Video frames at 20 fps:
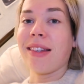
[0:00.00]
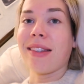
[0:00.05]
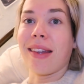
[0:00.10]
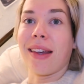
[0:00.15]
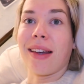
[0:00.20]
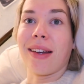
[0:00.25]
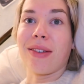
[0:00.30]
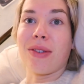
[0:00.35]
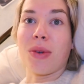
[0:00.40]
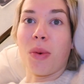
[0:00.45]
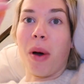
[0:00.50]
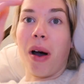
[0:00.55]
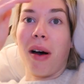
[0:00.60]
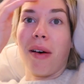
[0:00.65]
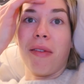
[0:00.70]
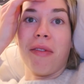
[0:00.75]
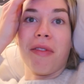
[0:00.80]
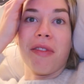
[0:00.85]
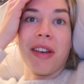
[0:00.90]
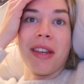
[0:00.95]
It's like
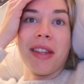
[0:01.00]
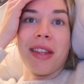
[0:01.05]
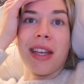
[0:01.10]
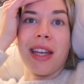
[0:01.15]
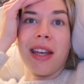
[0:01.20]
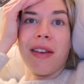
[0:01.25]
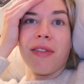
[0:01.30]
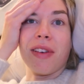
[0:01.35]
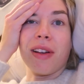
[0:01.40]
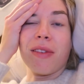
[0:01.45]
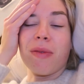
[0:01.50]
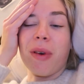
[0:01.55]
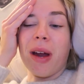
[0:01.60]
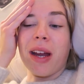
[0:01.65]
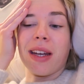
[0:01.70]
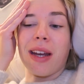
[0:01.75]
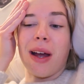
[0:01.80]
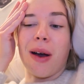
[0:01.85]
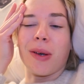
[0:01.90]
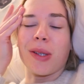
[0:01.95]
12 in the evening
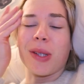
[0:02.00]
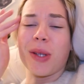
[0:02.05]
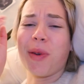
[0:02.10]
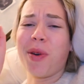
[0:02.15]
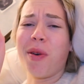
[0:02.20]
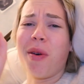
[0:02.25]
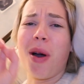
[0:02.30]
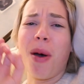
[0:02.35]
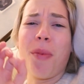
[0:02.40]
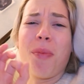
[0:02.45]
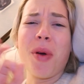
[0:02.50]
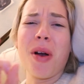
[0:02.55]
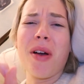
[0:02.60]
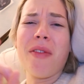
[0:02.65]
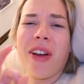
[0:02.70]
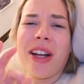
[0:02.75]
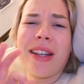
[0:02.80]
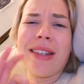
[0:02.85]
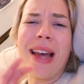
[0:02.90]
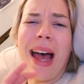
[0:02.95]
right now, so a
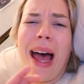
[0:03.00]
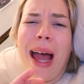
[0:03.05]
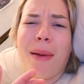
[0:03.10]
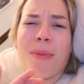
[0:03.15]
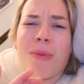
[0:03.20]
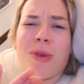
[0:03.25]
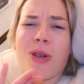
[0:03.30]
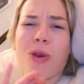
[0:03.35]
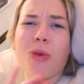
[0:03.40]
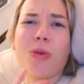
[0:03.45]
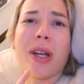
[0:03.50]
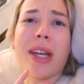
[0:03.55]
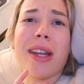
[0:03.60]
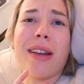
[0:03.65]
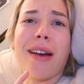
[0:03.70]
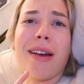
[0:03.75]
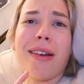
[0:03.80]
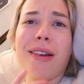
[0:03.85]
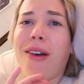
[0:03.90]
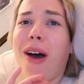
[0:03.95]
perfect time to read
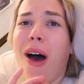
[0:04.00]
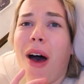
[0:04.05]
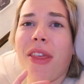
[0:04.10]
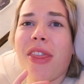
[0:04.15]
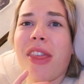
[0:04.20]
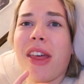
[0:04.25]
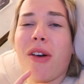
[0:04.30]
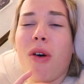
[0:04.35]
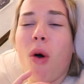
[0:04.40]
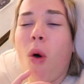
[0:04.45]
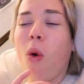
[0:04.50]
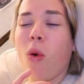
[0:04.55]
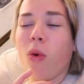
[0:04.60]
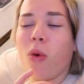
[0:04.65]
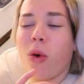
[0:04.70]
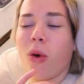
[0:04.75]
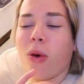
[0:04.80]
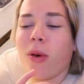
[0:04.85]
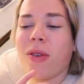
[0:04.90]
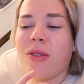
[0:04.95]
a gothic
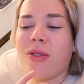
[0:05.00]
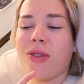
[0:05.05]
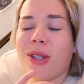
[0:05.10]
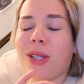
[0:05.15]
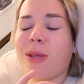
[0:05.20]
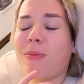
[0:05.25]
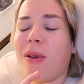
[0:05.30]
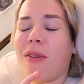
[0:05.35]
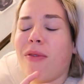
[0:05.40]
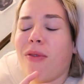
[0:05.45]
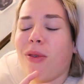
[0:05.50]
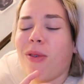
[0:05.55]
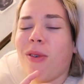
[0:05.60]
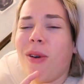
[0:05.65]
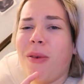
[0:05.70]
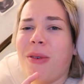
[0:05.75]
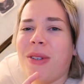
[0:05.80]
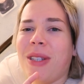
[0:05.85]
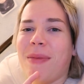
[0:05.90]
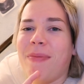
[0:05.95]
horror just before
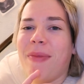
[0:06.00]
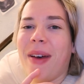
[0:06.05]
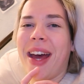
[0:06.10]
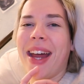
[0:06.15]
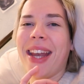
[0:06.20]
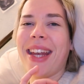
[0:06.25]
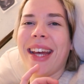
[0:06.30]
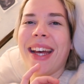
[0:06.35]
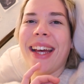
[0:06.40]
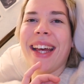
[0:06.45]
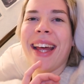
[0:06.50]
going to bed.